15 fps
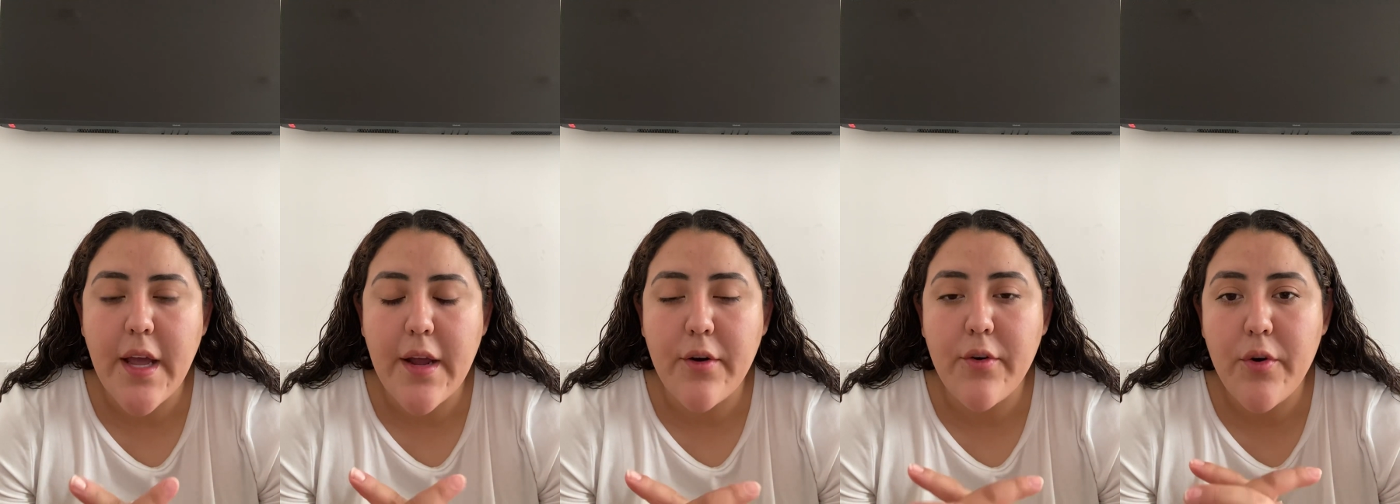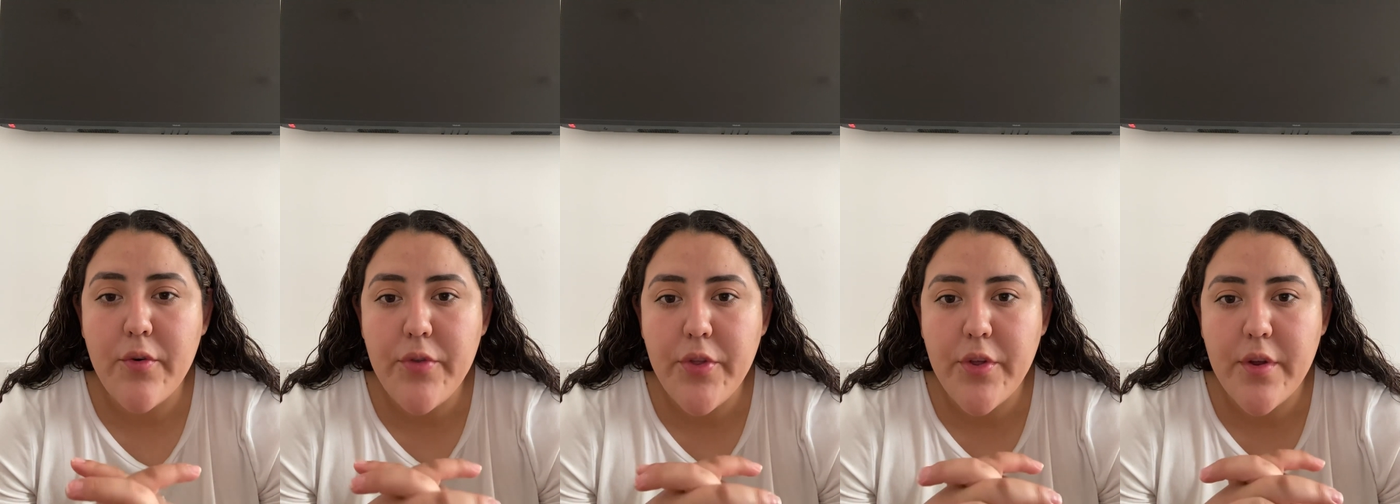and
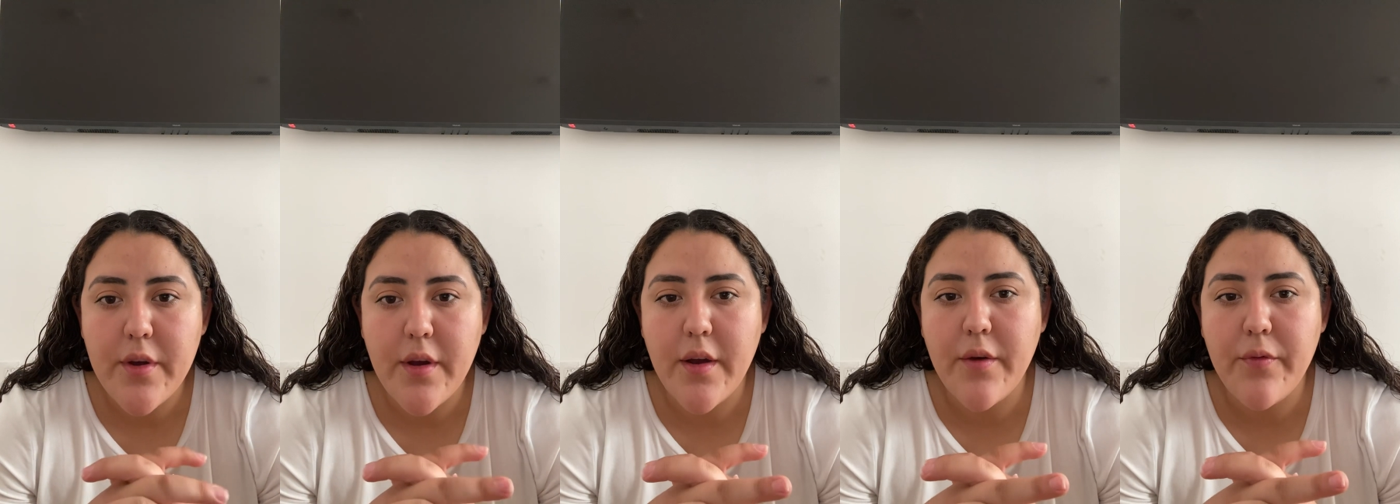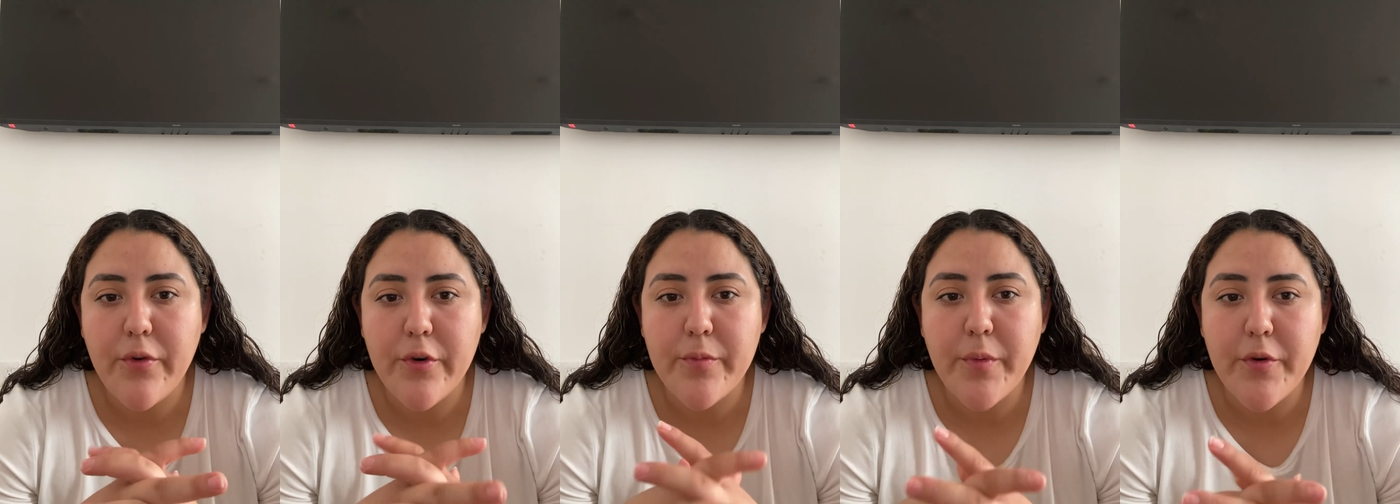growth
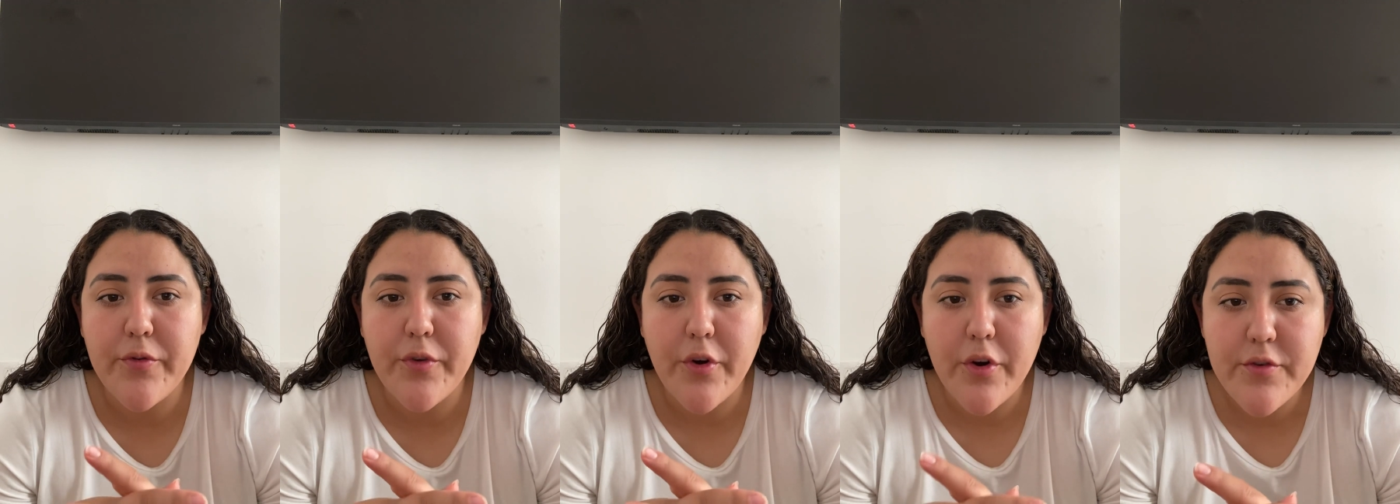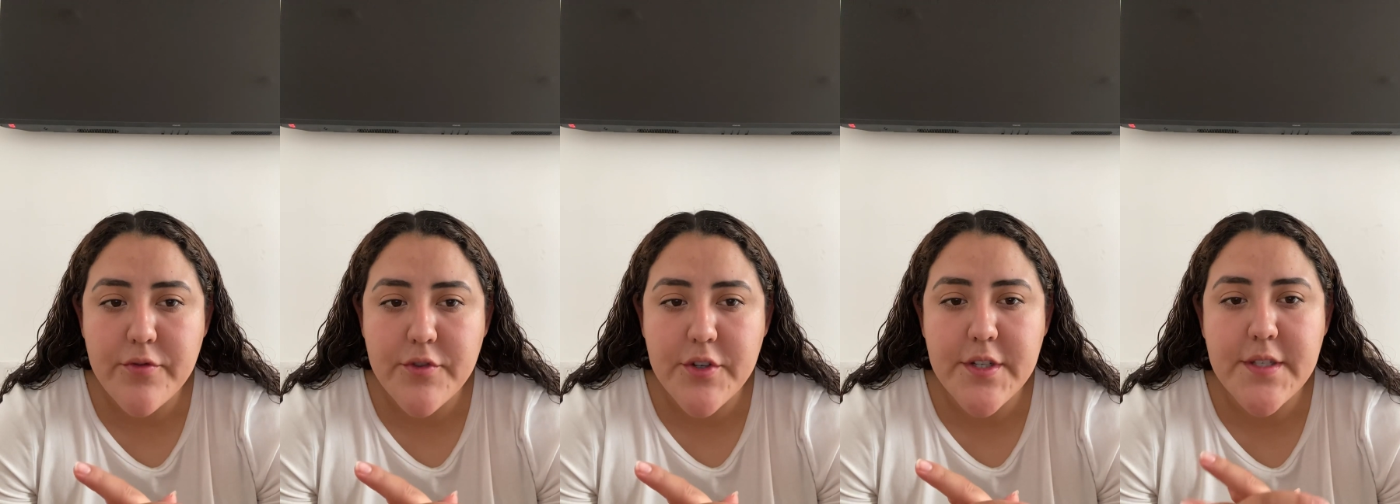for both
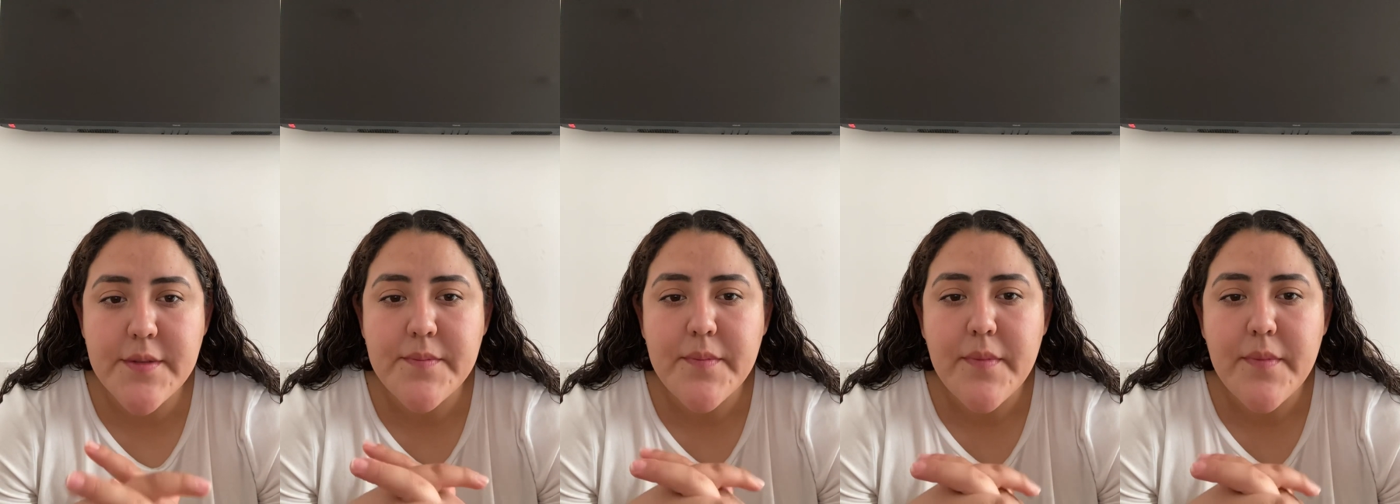countries.